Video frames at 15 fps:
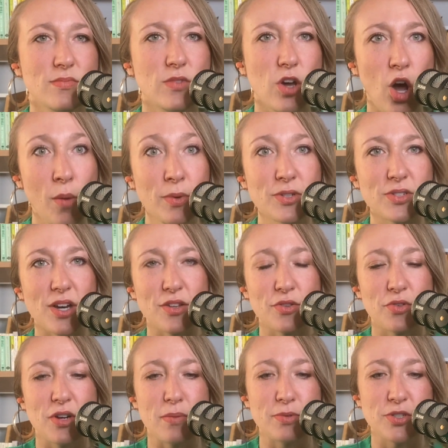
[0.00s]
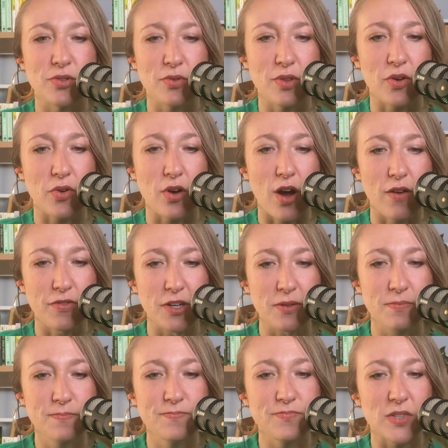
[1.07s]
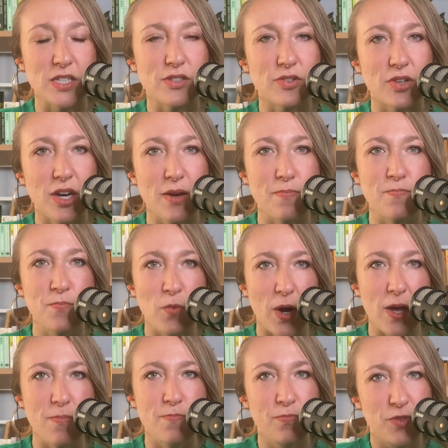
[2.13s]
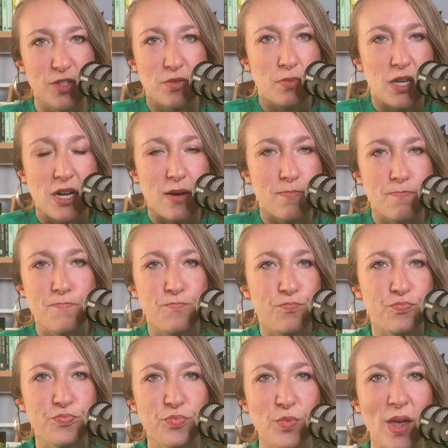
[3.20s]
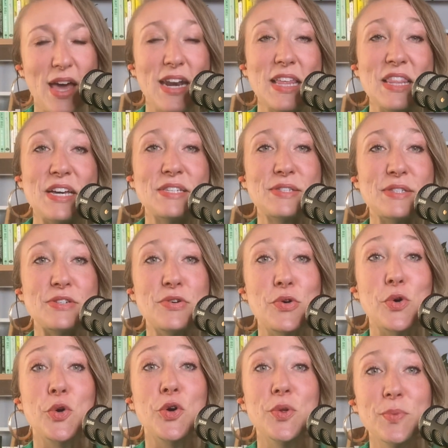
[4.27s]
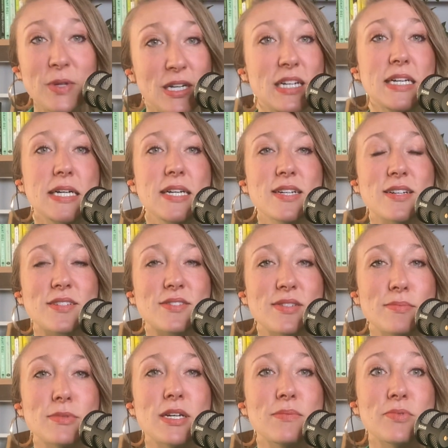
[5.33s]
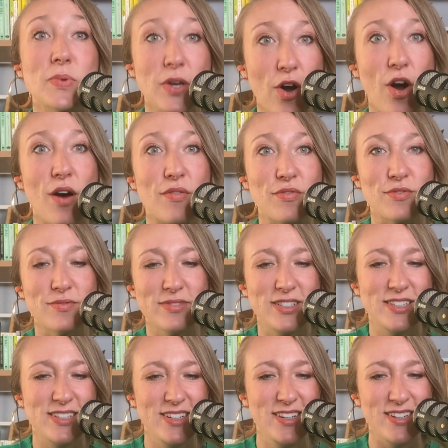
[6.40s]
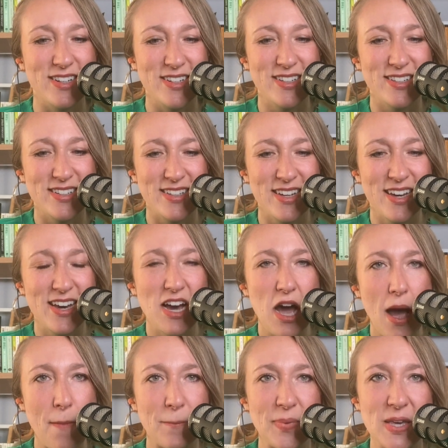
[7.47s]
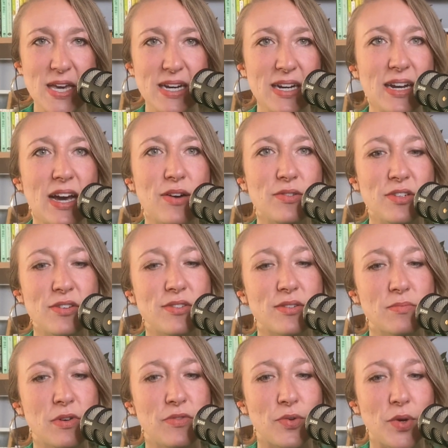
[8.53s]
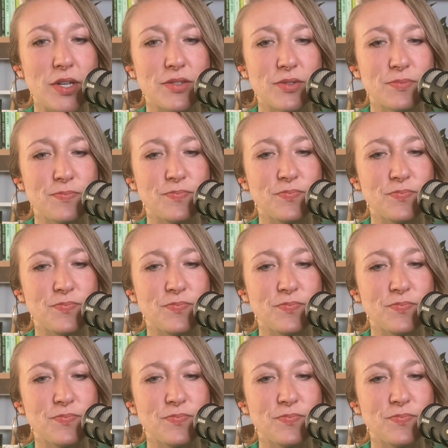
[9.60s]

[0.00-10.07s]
Almost got through an episode without coughing. That's okay, right? Doesn't mean I'm any less than whole because sometimes we cough. I'm getting it out and using my voice.